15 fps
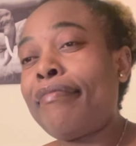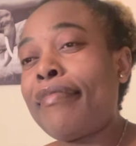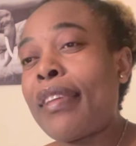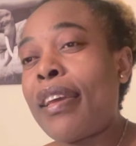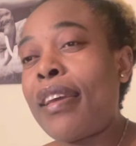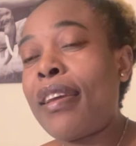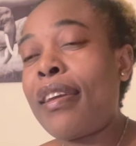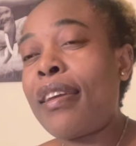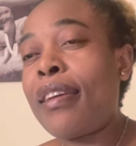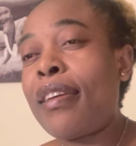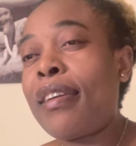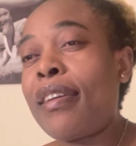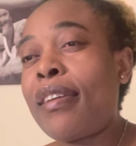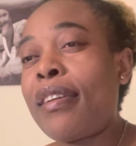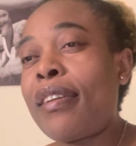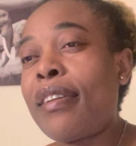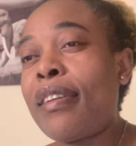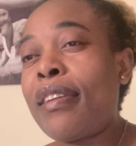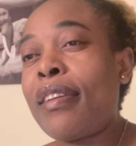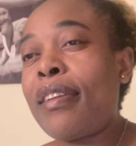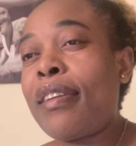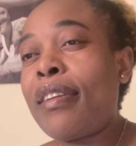uh,
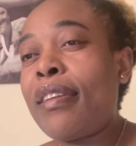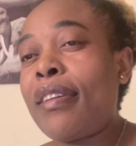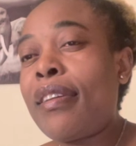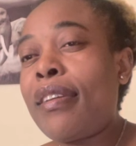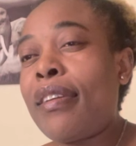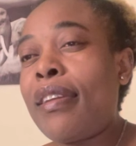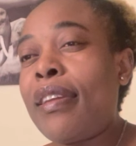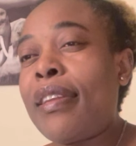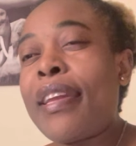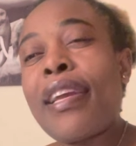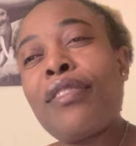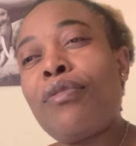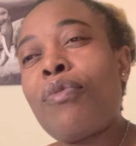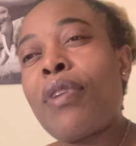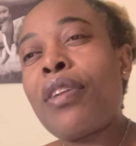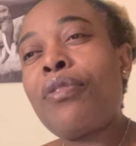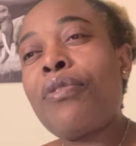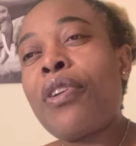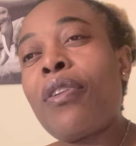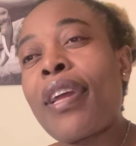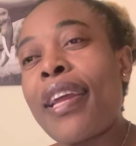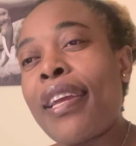in case you want to
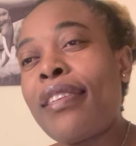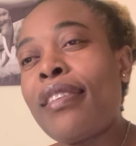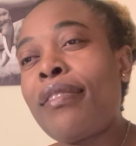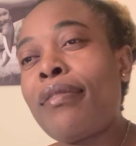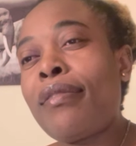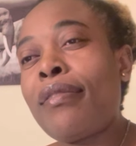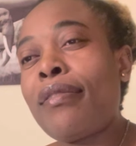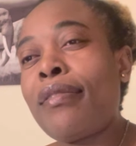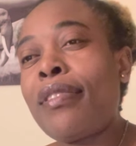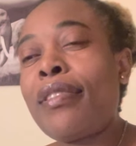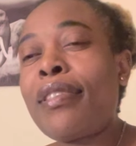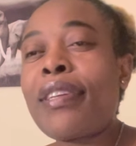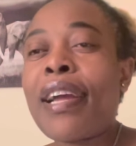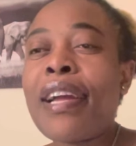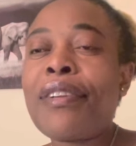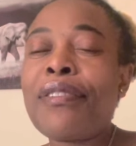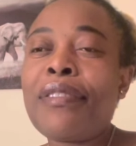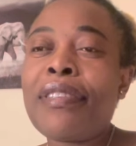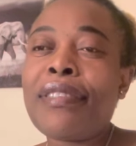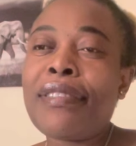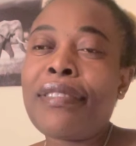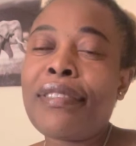relocate to these
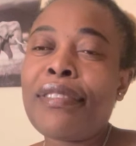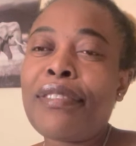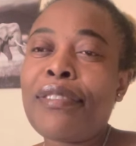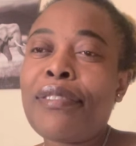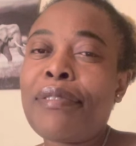countries